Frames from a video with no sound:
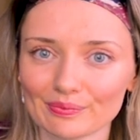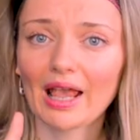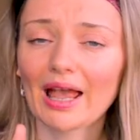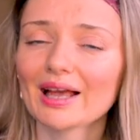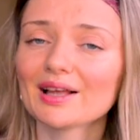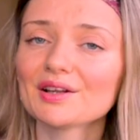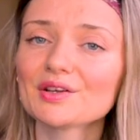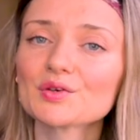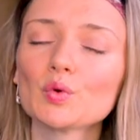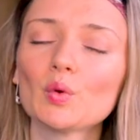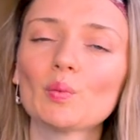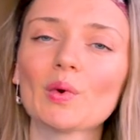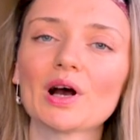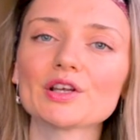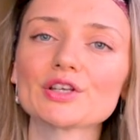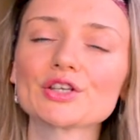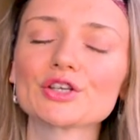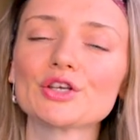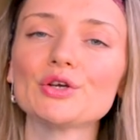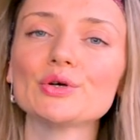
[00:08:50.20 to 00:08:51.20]
And we
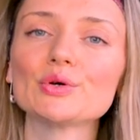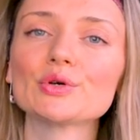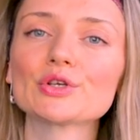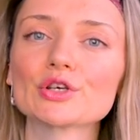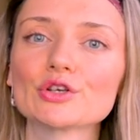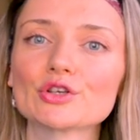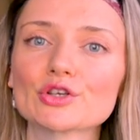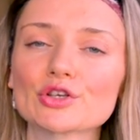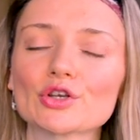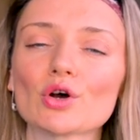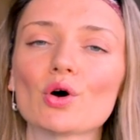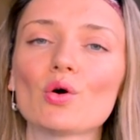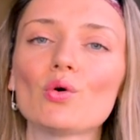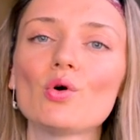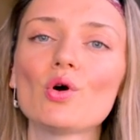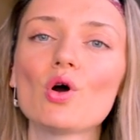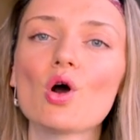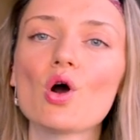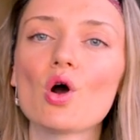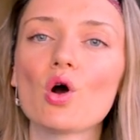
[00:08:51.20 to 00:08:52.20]
must use
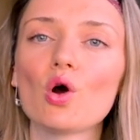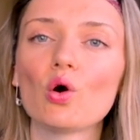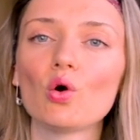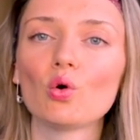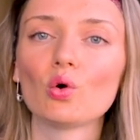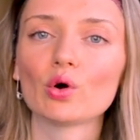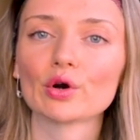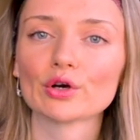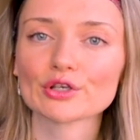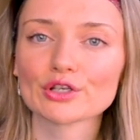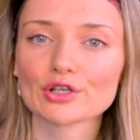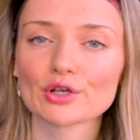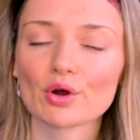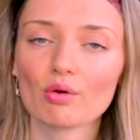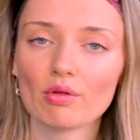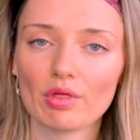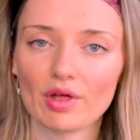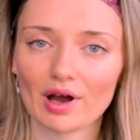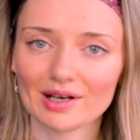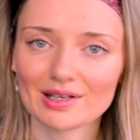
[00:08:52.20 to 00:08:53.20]
so or
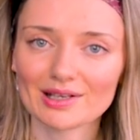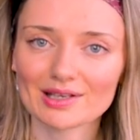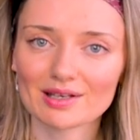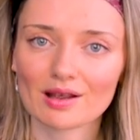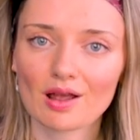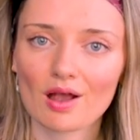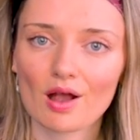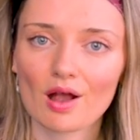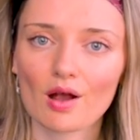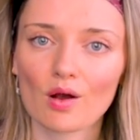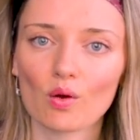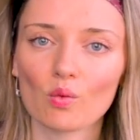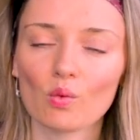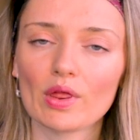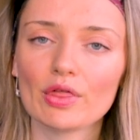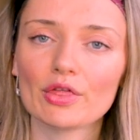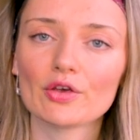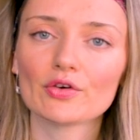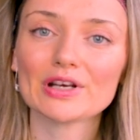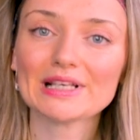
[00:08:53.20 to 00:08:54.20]
so that
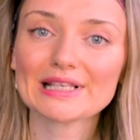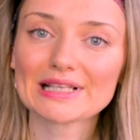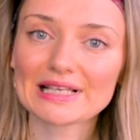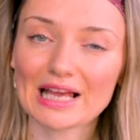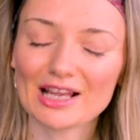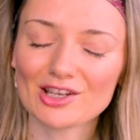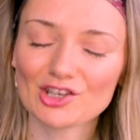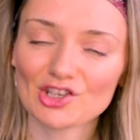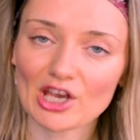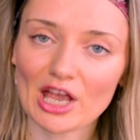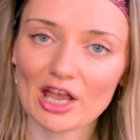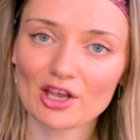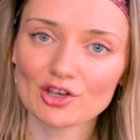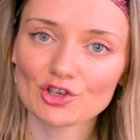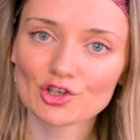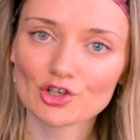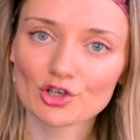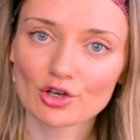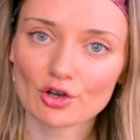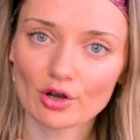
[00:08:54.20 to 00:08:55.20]
when there is a
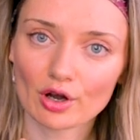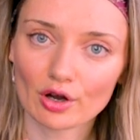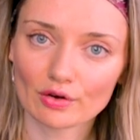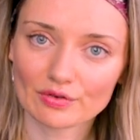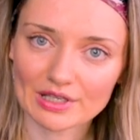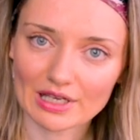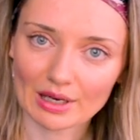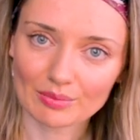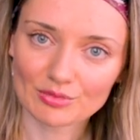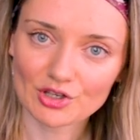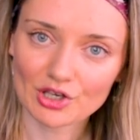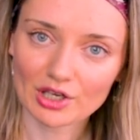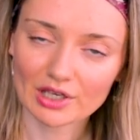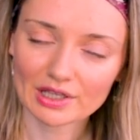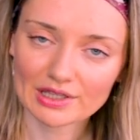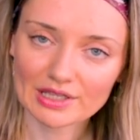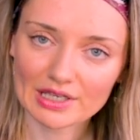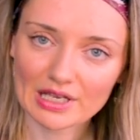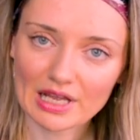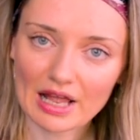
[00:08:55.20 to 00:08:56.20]
change of
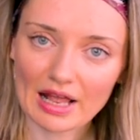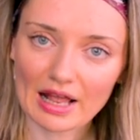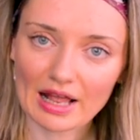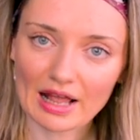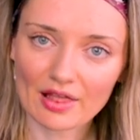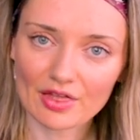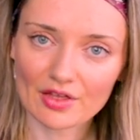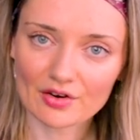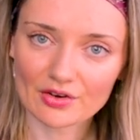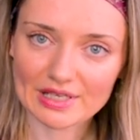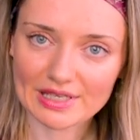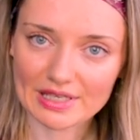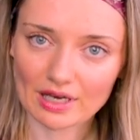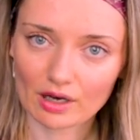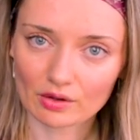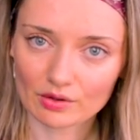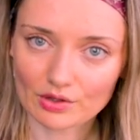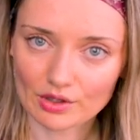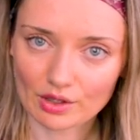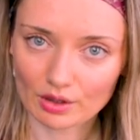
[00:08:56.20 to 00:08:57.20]
subject in the
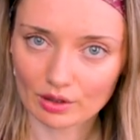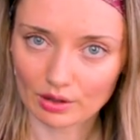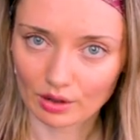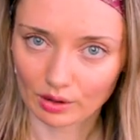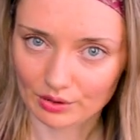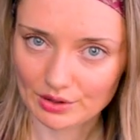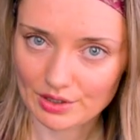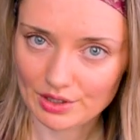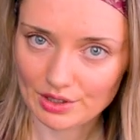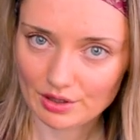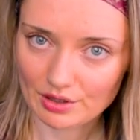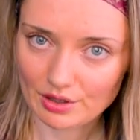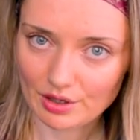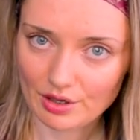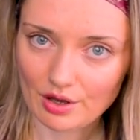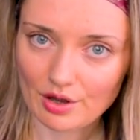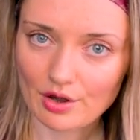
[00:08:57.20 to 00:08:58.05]
result clause.